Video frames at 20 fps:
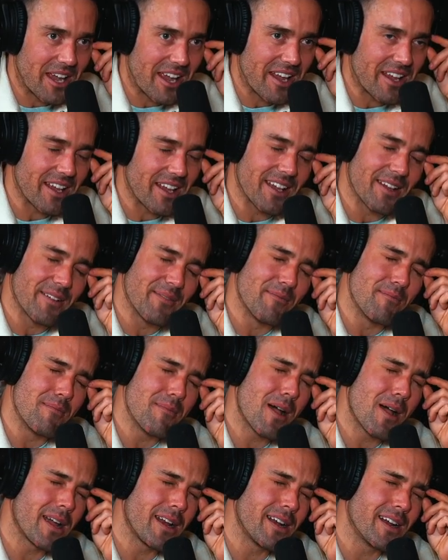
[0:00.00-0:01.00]
a
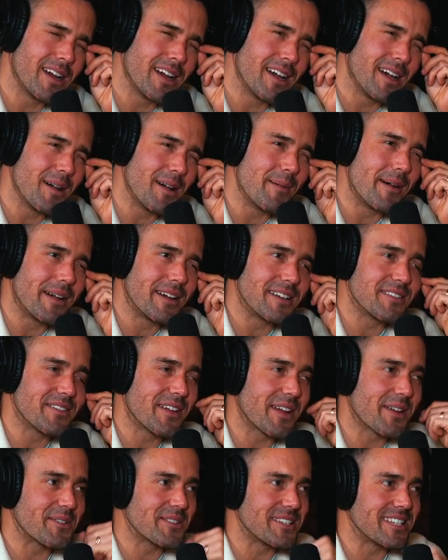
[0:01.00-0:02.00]
minor amount of
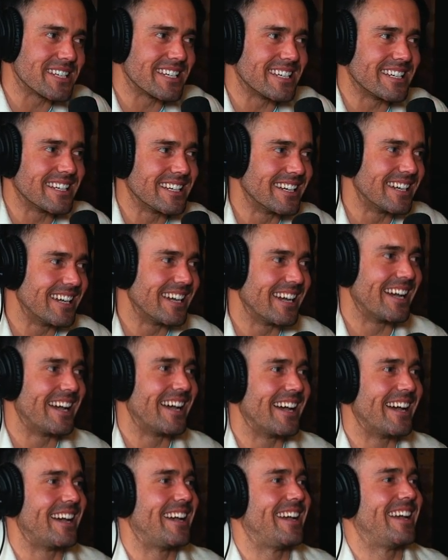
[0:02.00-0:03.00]
equity
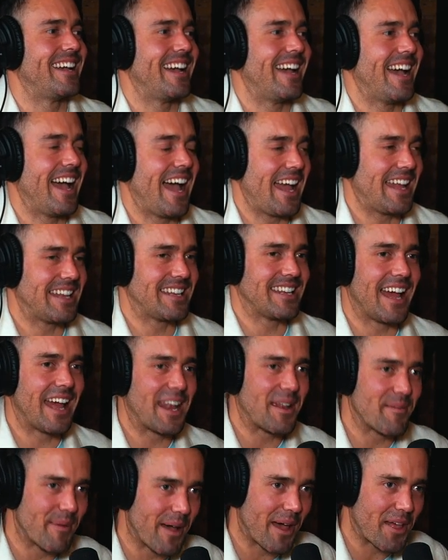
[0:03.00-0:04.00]
and
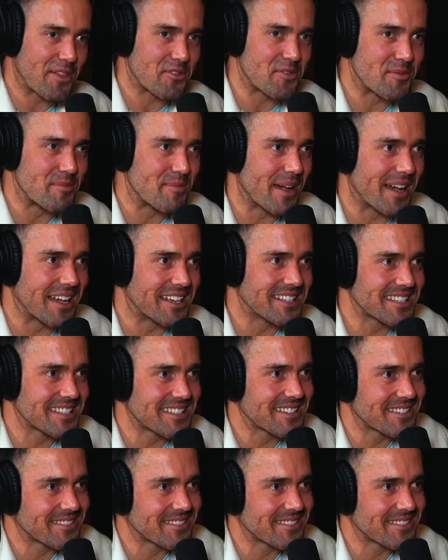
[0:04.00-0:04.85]
a bathroom pass.